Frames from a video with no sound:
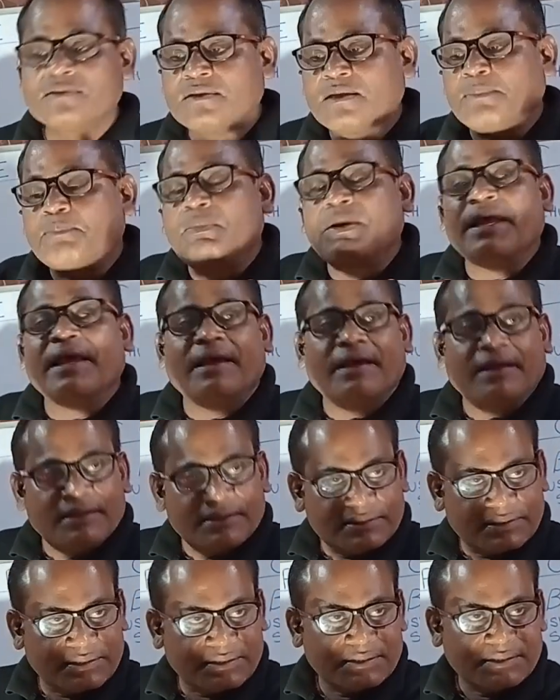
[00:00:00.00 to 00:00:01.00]
The
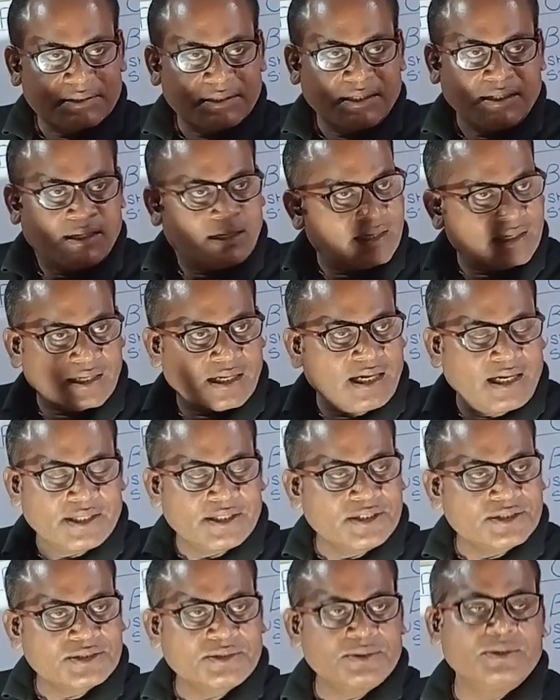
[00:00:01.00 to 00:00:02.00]
prayers.
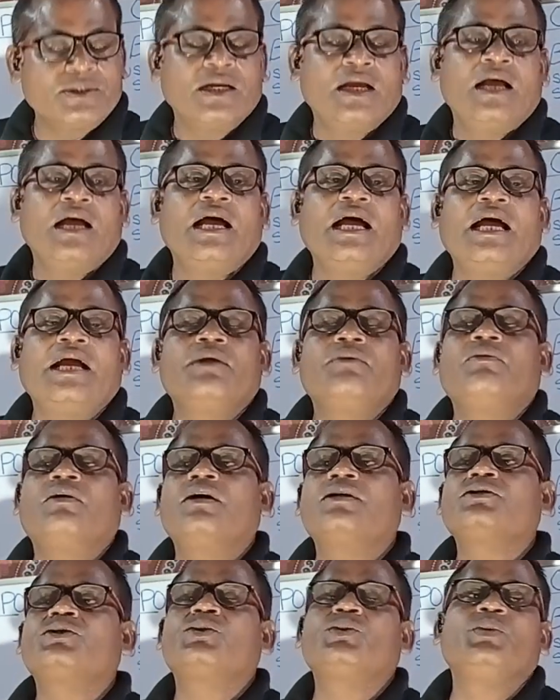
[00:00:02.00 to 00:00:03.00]
Understood? And
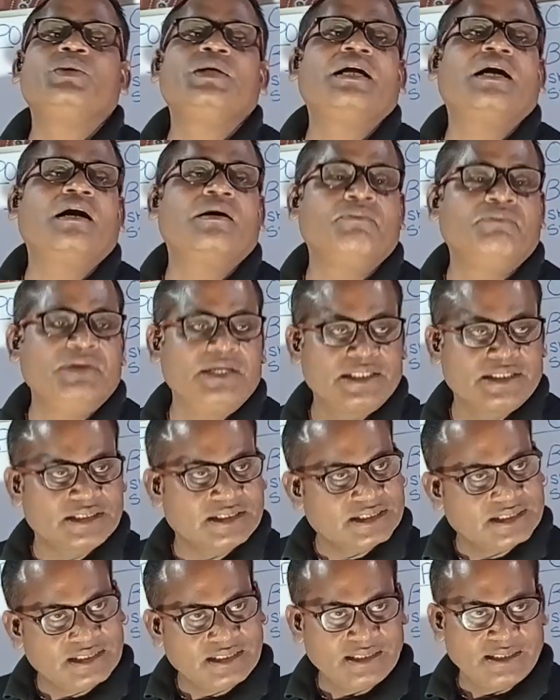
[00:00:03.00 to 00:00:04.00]
was doing her
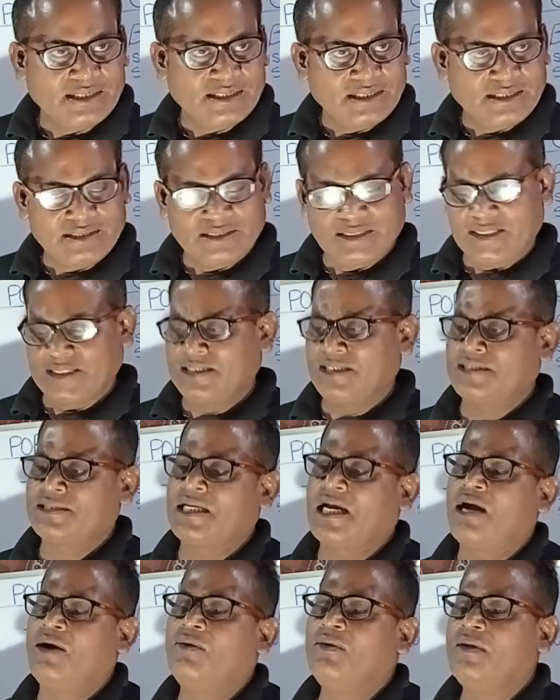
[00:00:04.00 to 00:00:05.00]
beads. This
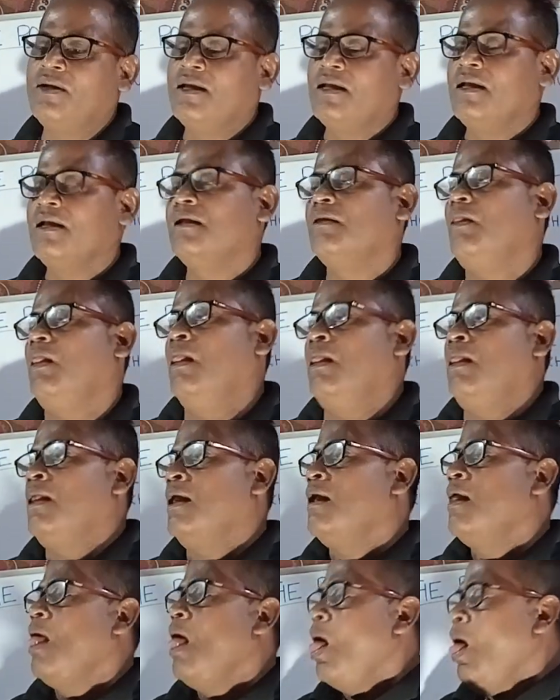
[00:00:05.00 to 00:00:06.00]
is how
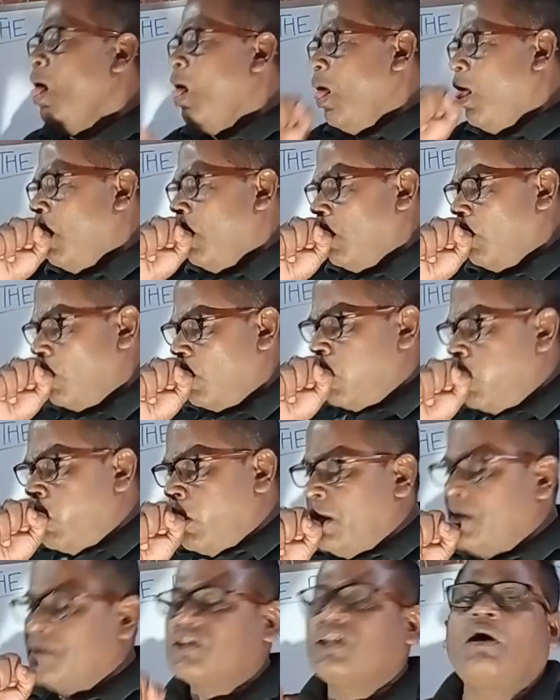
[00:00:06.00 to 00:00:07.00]

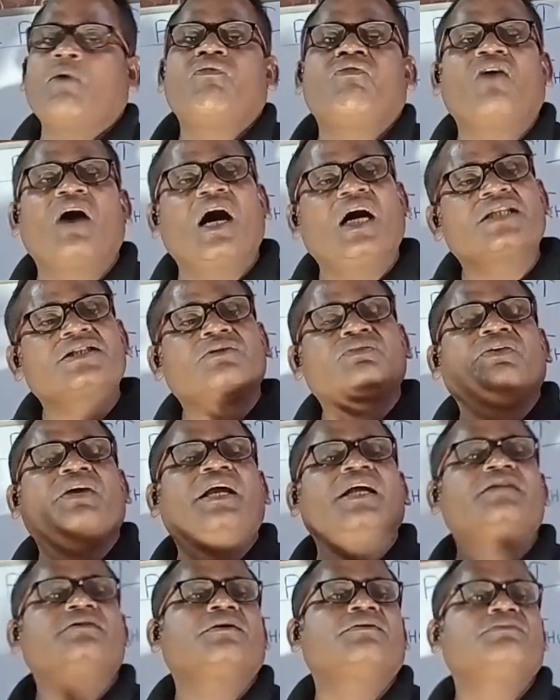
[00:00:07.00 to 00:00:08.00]
the first
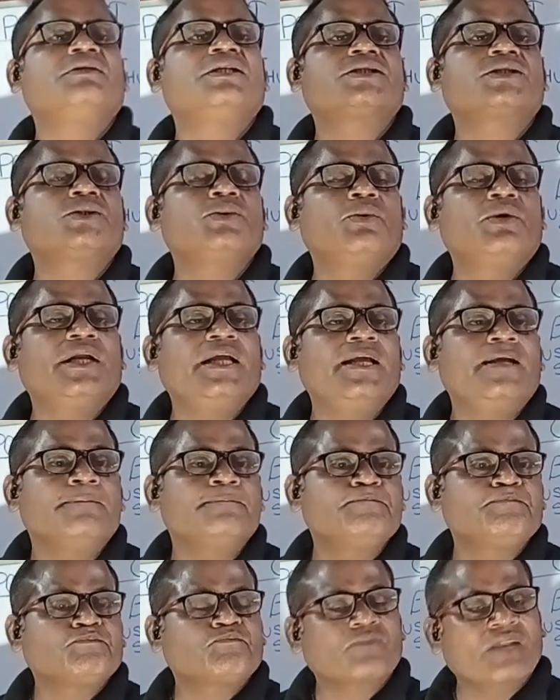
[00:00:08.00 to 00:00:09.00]
phase of the
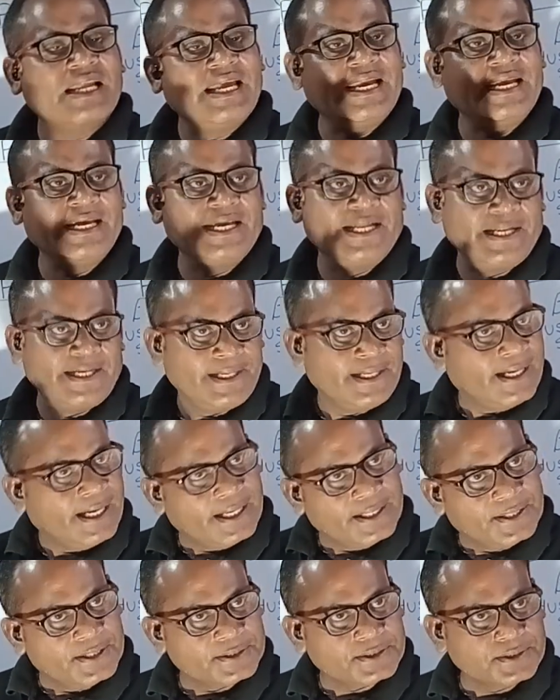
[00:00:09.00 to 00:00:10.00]
story ended.
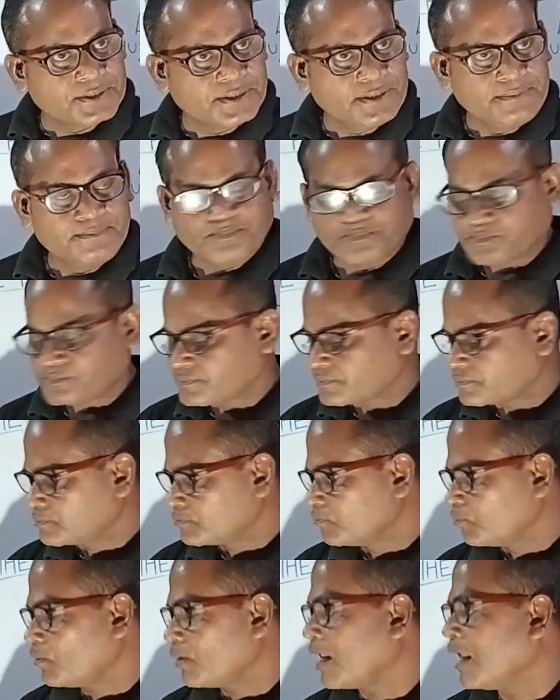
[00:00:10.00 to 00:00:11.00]
Understood?
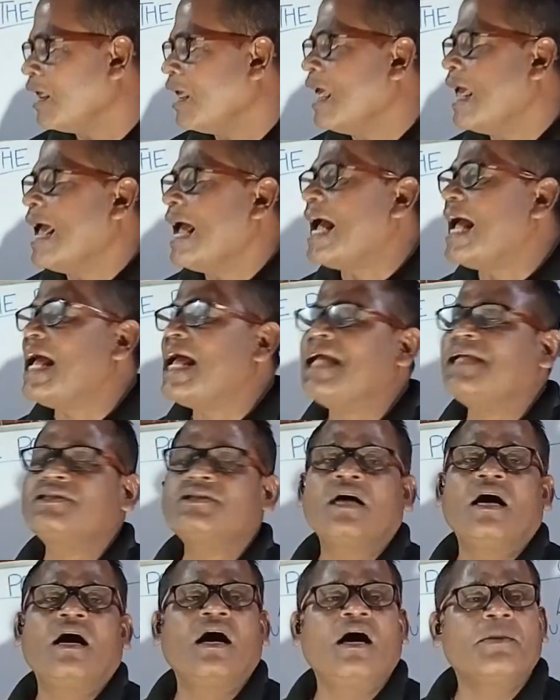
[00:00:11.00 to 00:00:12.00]

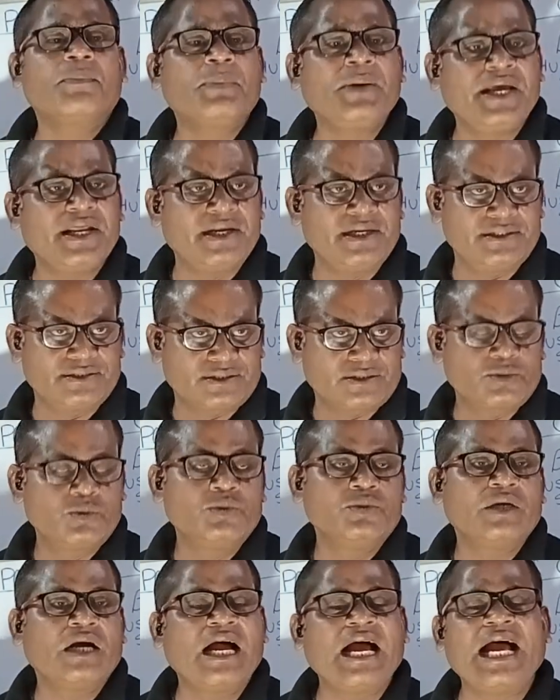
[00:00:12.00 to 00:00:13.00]
As her parents,
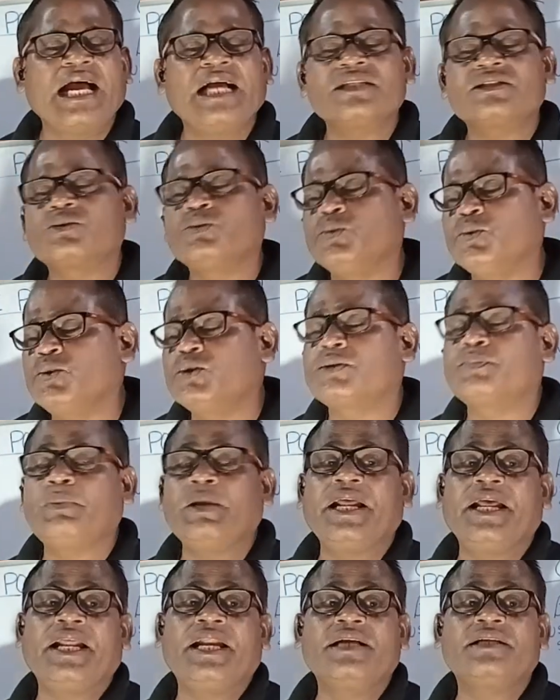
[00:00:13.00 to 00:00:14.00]
as whose
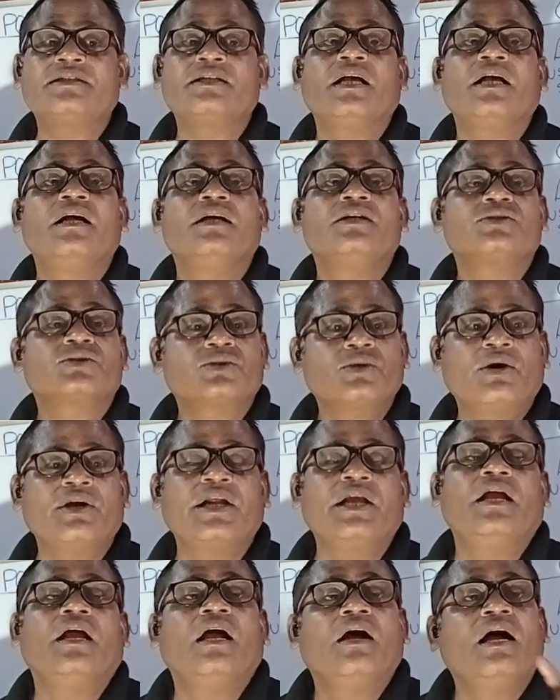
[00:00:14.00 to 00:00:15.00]
parents?
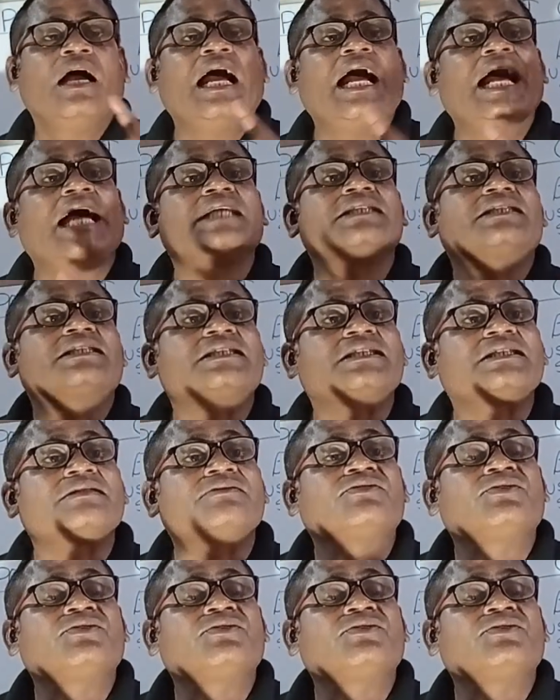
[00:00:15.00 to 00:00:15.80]
Sorry, as